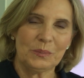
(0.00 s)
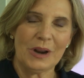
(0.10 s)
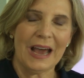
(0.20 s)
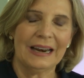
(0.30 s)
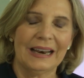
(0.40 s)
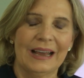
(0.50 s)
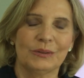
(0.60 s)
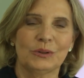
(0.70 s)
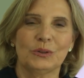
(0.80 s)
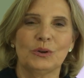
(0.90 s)
not
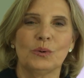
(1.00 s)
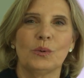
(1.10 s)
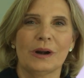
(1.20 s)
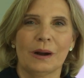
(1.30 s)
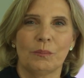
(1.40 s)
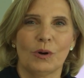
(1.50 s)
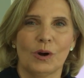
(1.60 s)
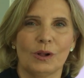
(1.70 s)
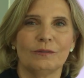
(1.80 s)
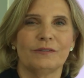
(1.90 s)
allowed to do when our
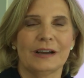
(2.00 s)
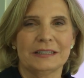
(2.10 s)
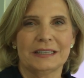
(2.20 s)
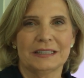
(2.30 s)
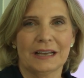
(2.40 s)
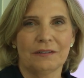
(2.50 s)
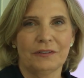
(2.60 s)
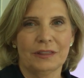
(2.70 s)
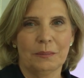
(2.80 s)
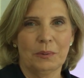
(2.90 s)
ball finds itself
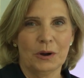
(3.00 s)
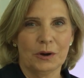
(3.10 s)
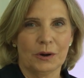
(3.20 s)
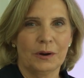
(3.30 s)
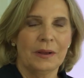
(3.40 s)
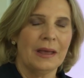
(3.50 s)
in the bunker.